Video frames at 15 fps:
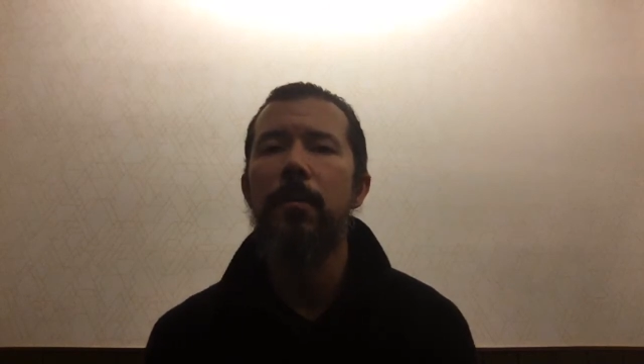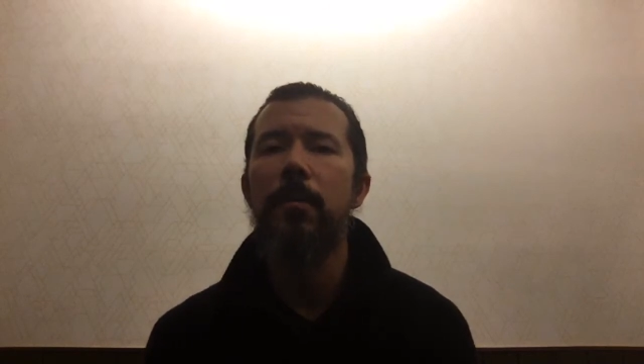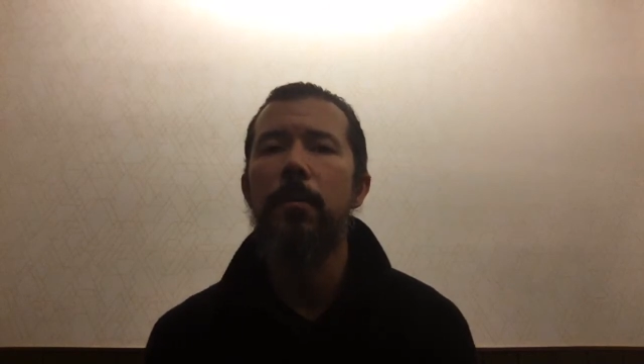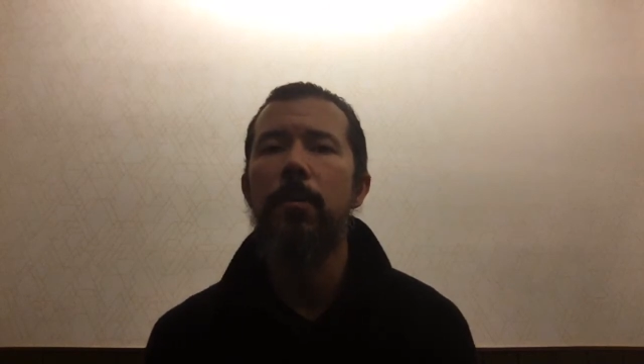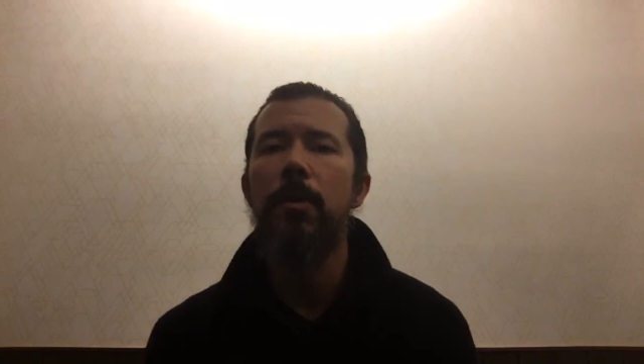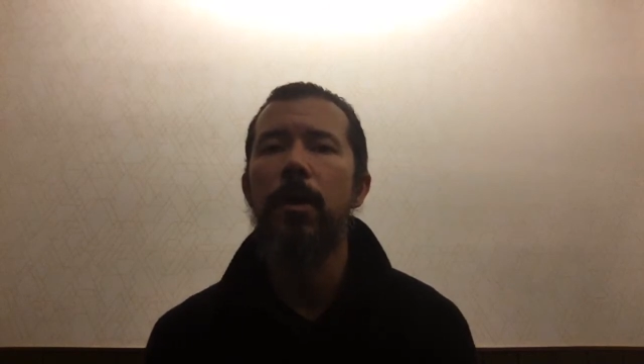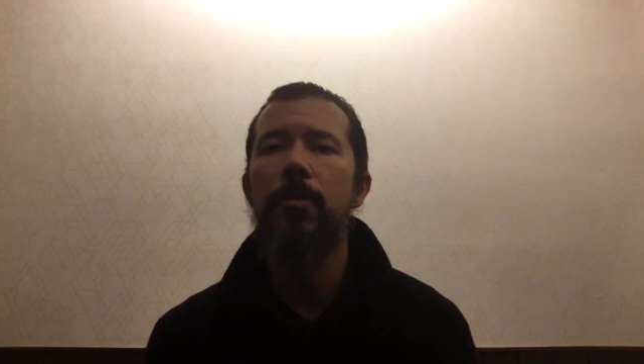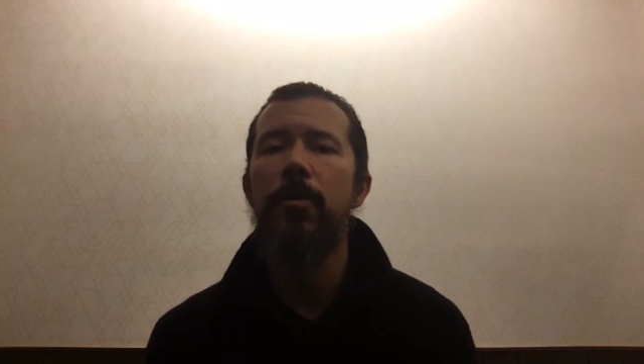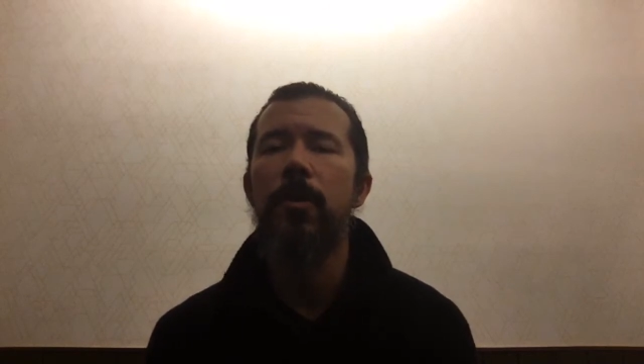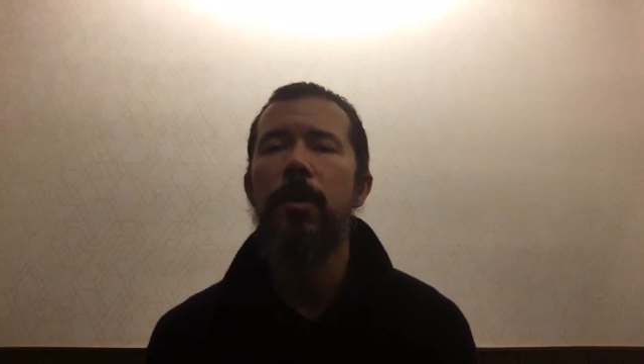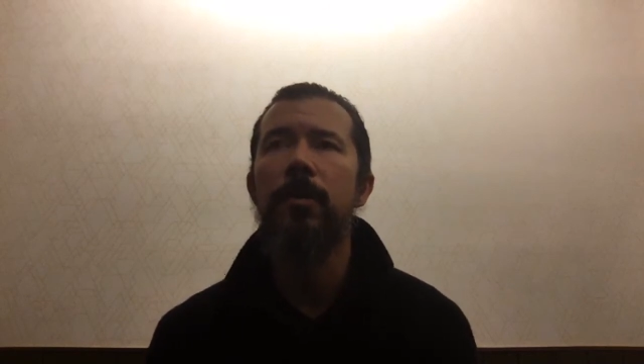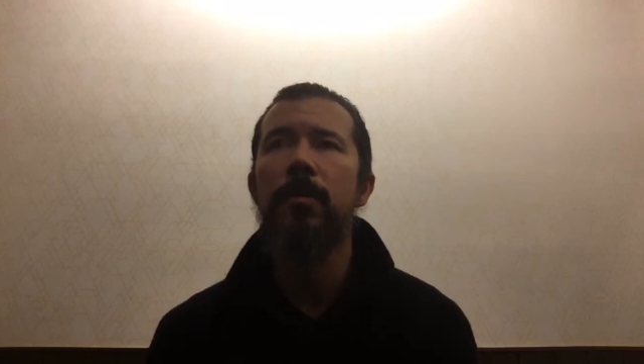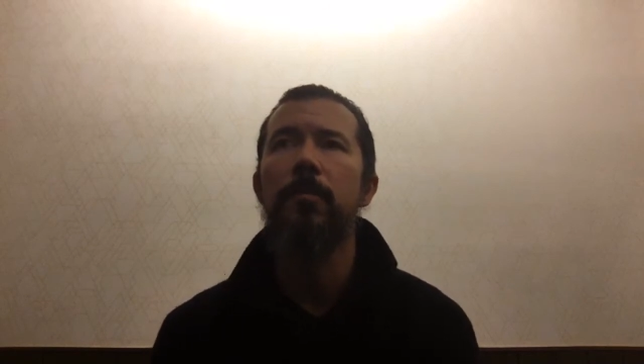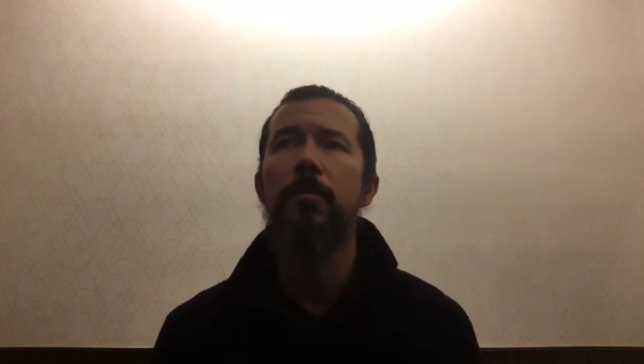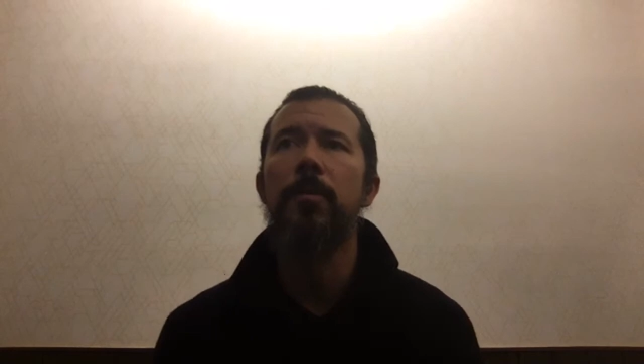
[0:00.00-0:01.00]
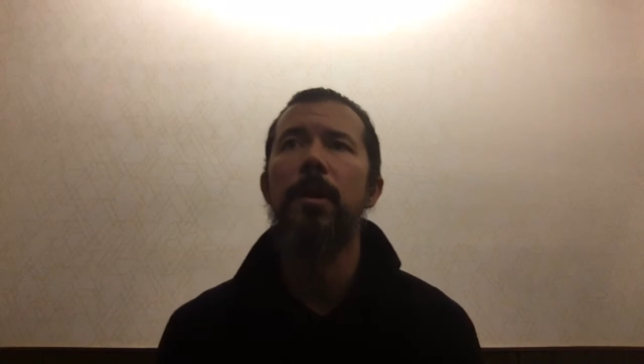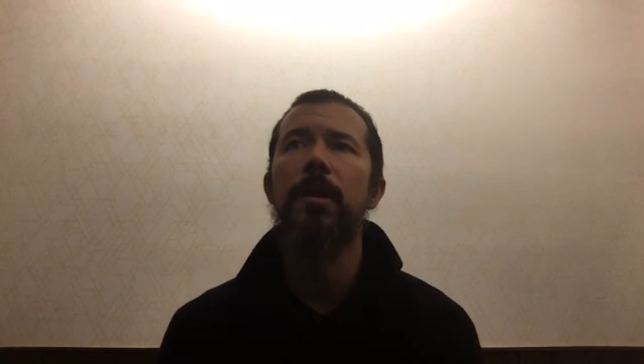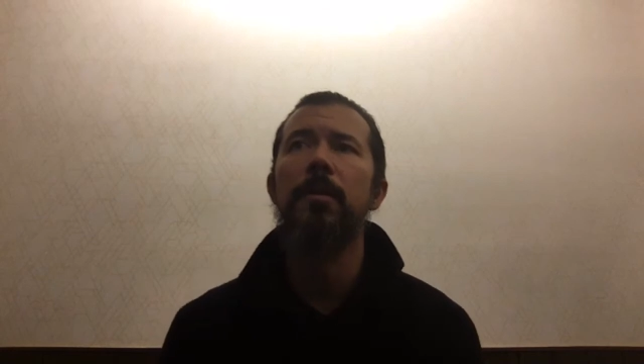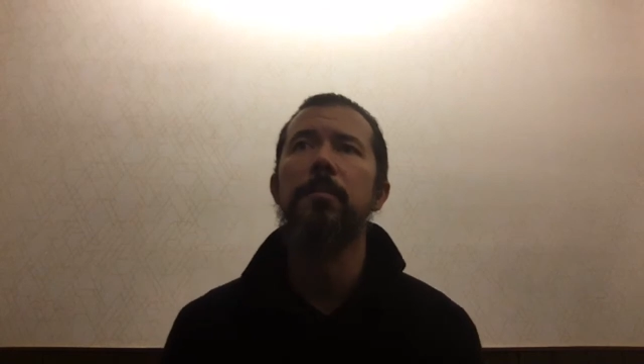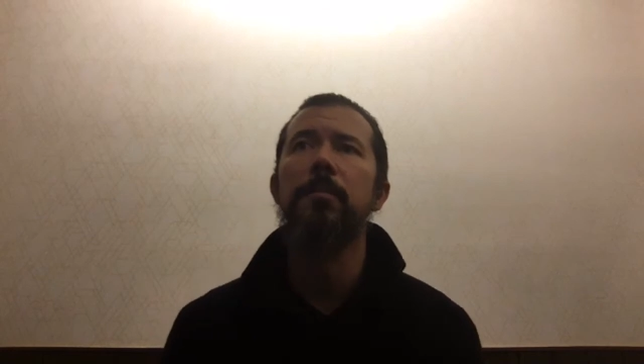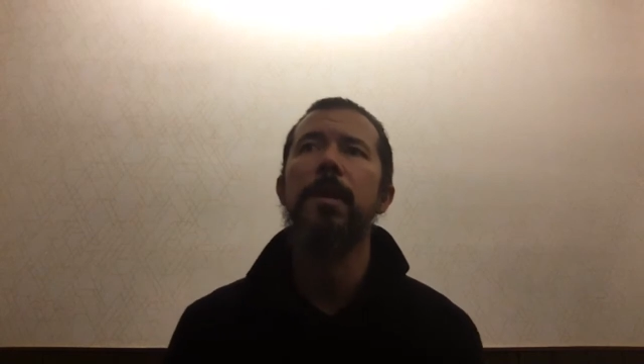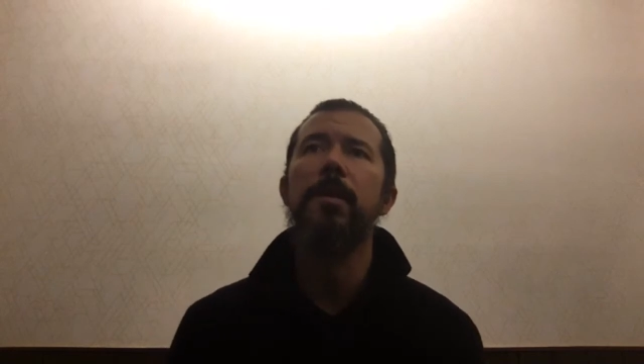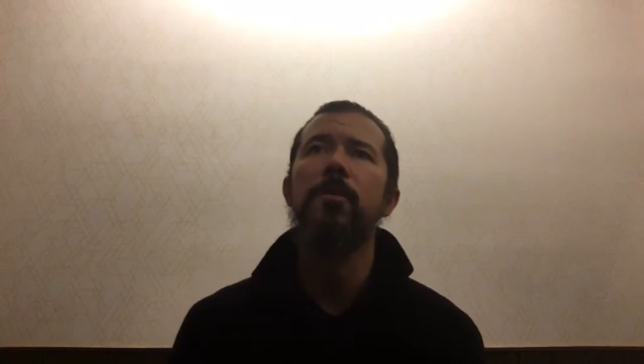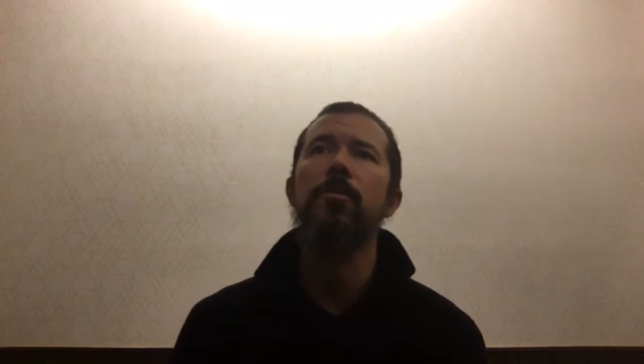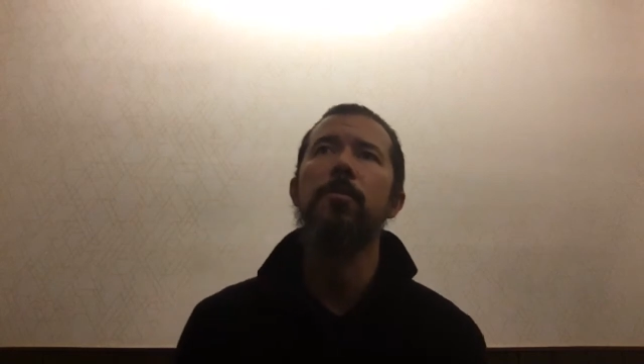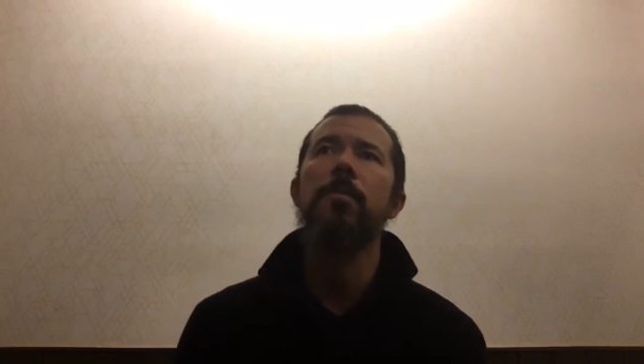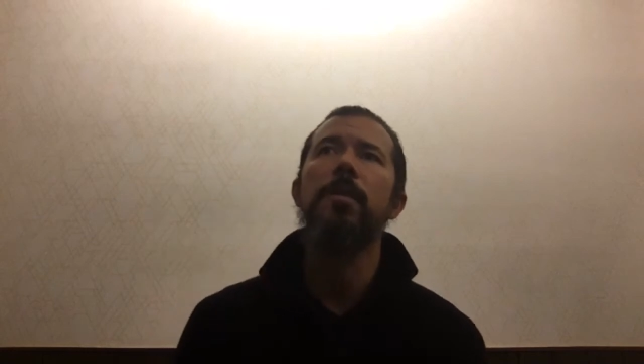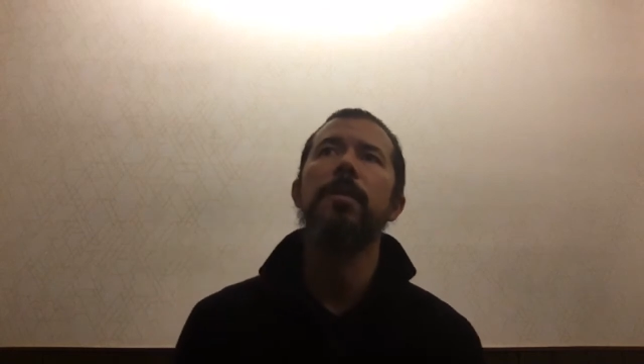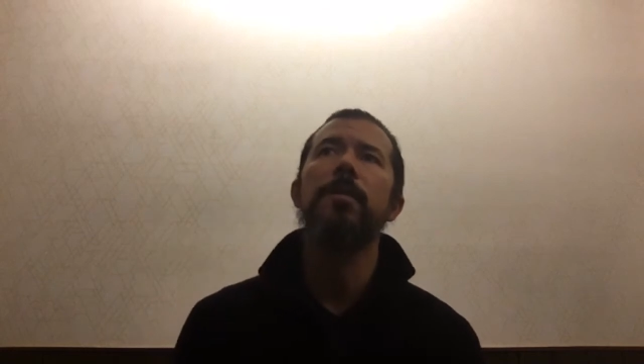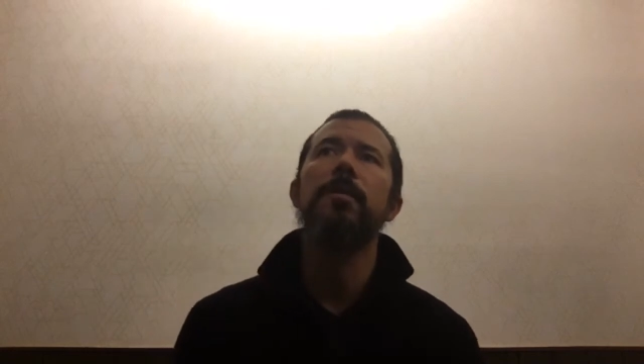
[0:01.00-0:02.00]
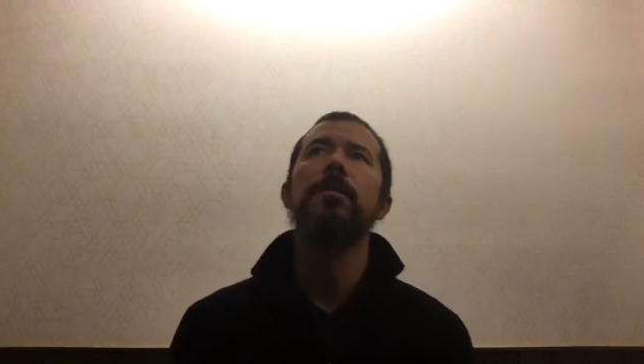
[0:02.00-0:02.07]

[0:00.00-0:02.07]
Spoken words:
project and product management,